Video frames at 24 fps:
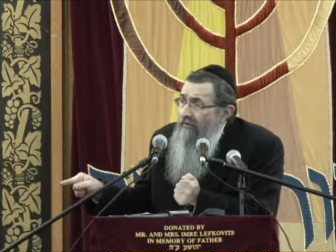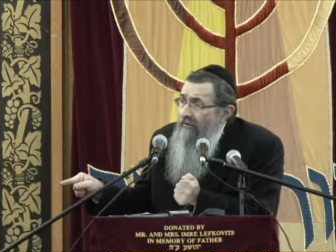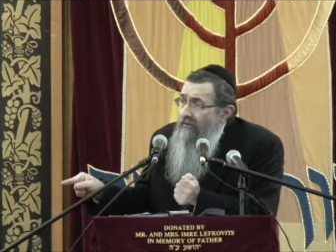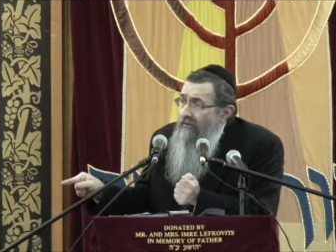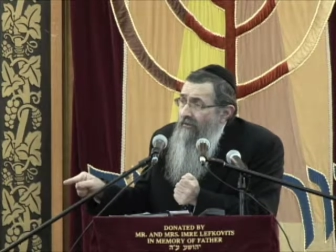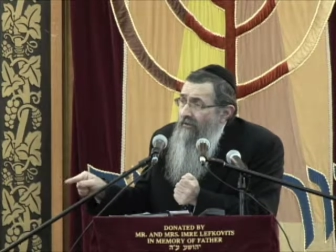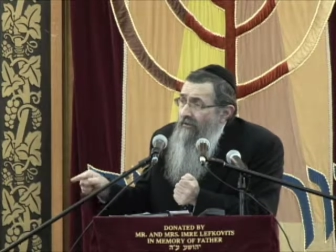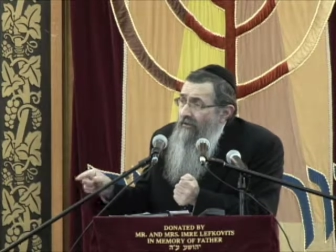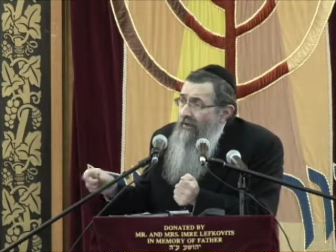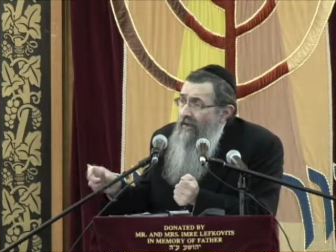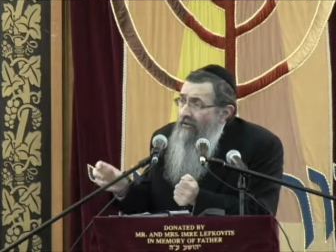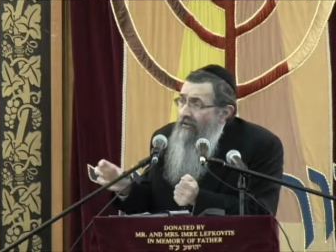
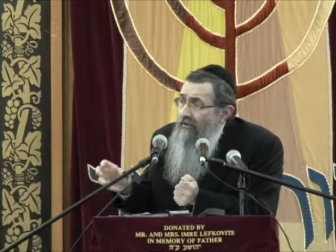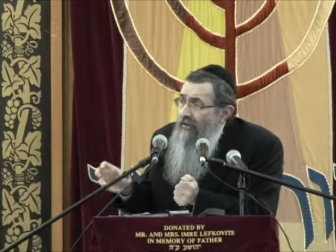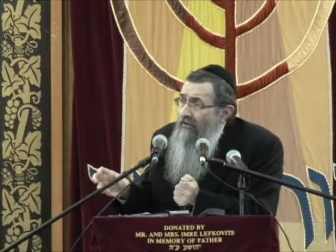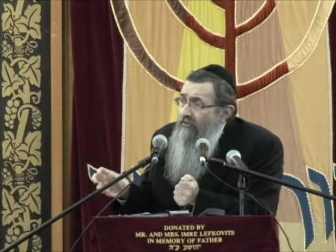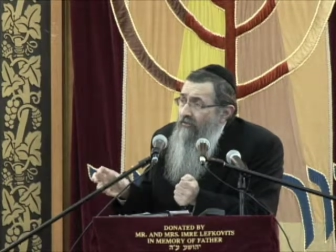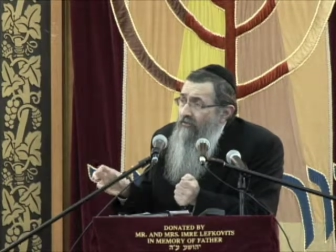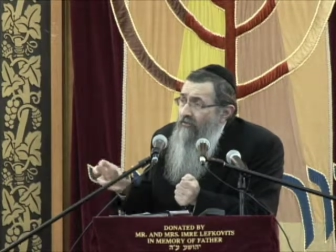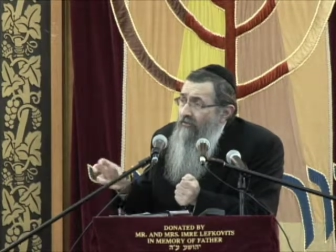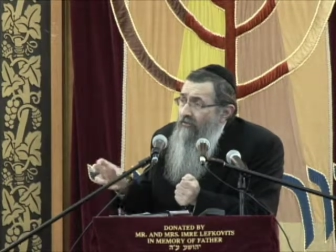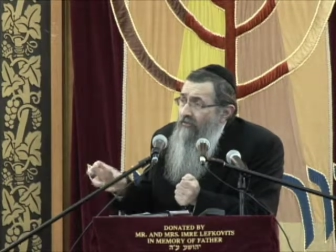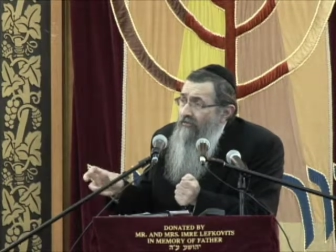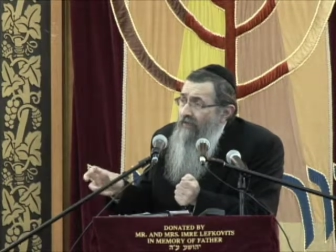The
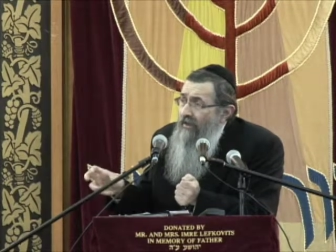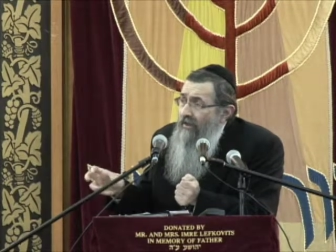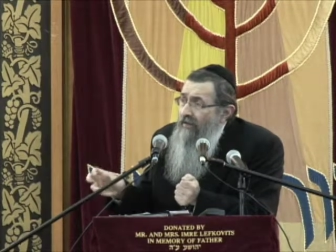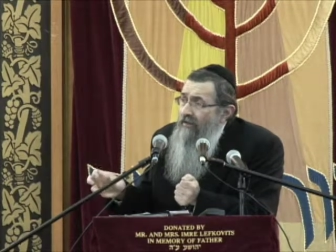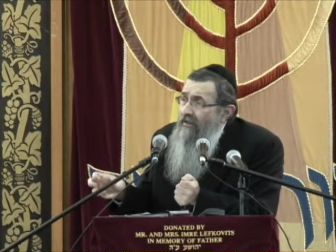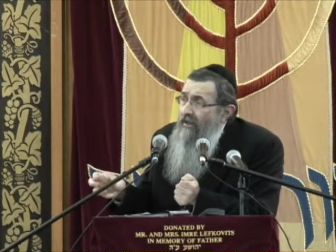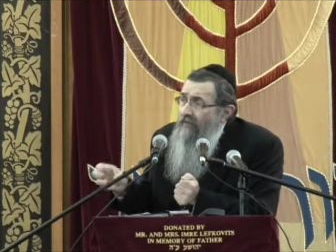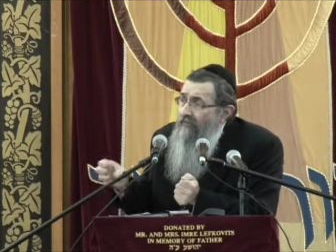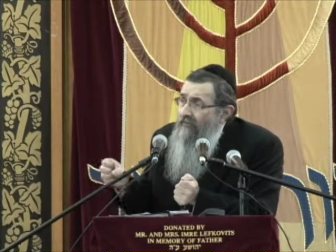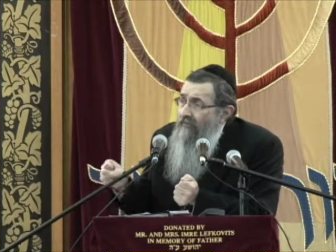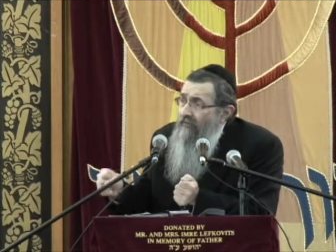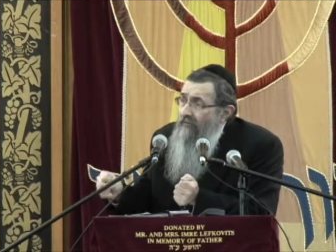bakoshas say,
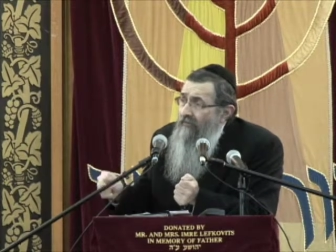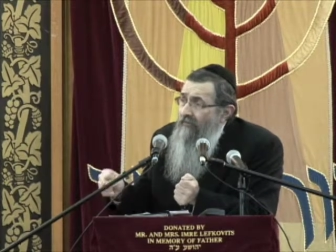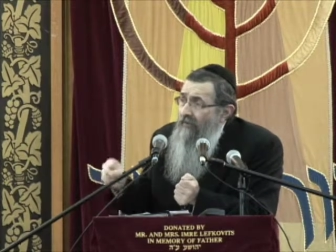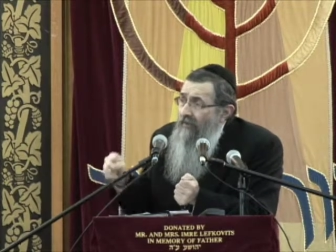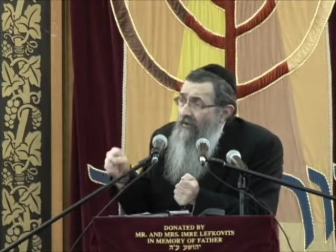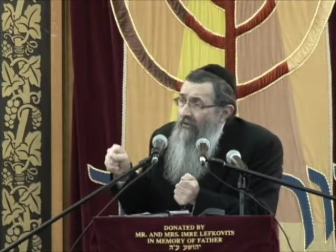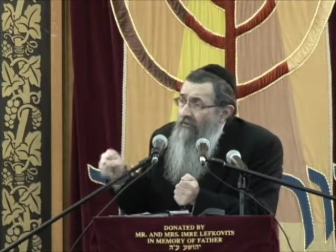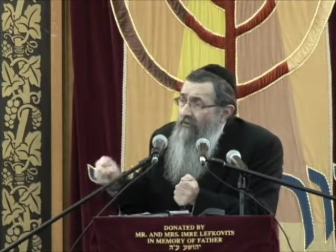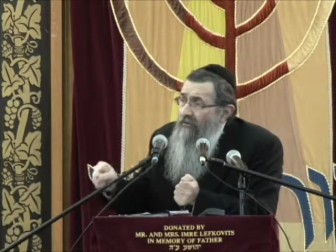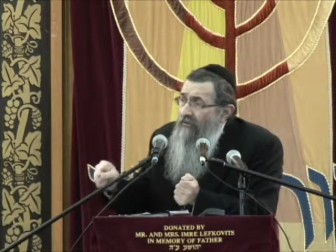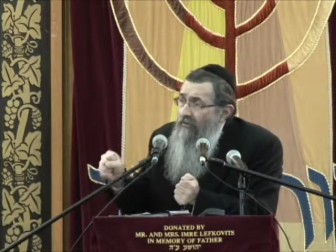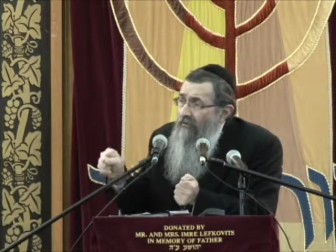yes, it's
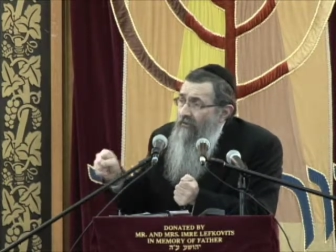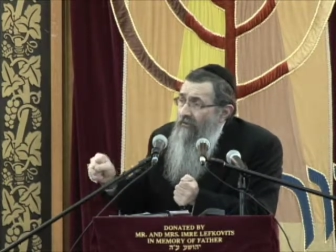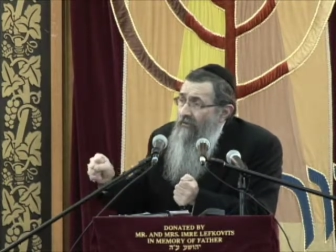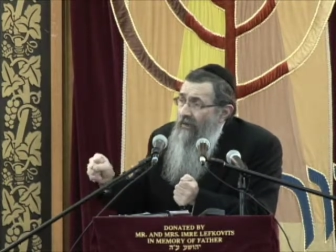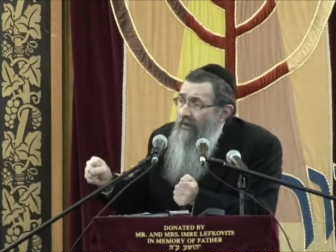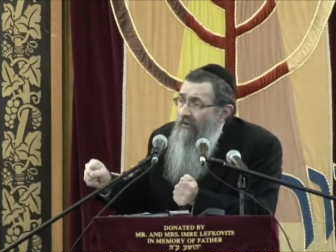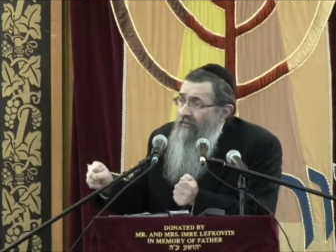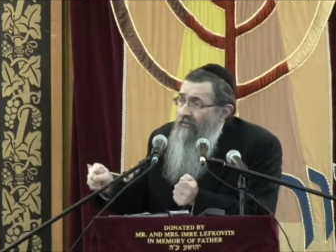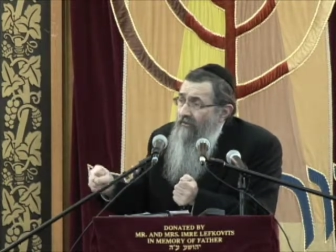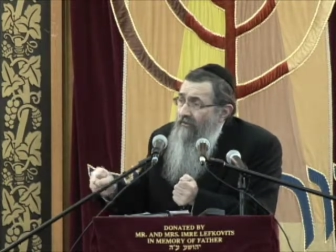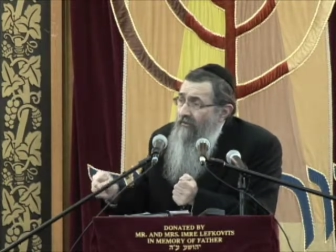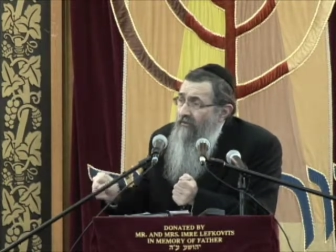only you,
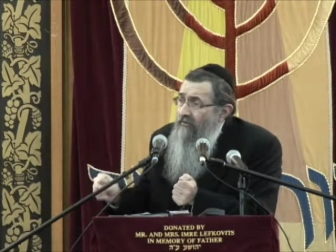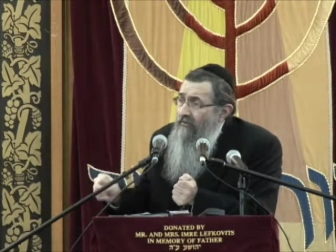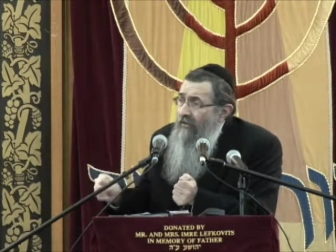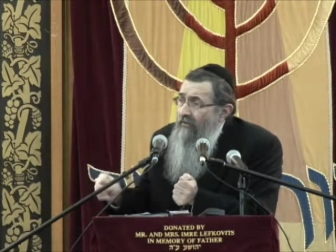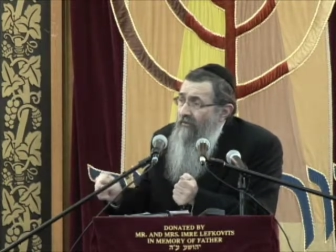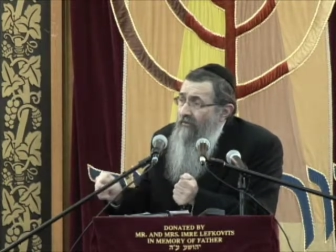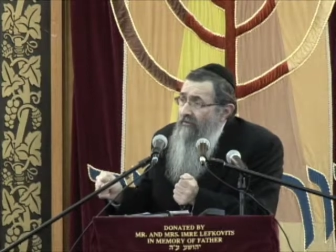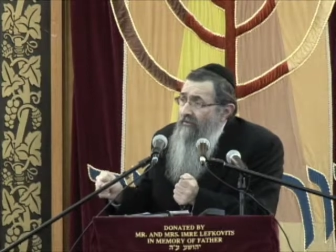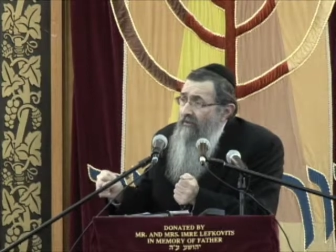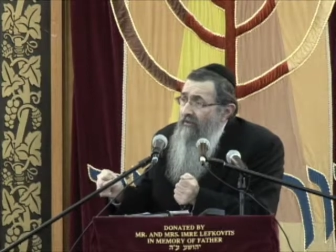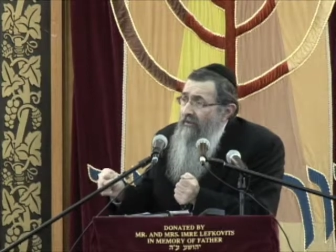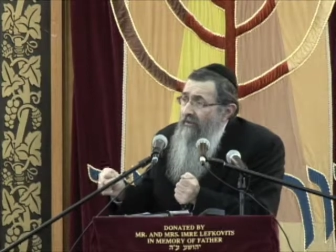HaKadosh Baruch
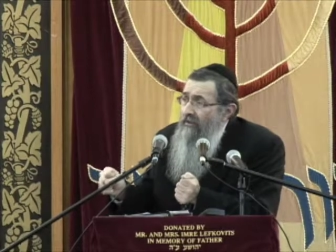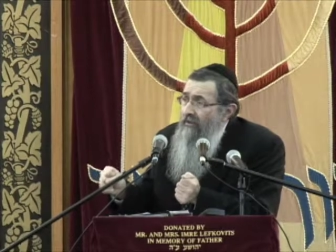Hu.